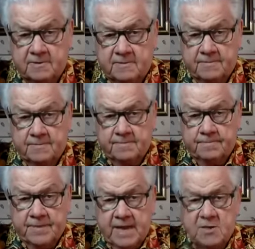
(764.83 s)
Mm-hmm.
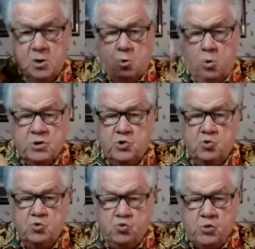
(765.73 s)
And when
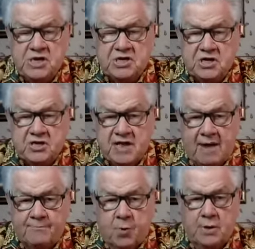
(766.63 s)
you reach
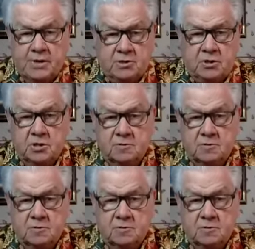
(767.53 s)
that point,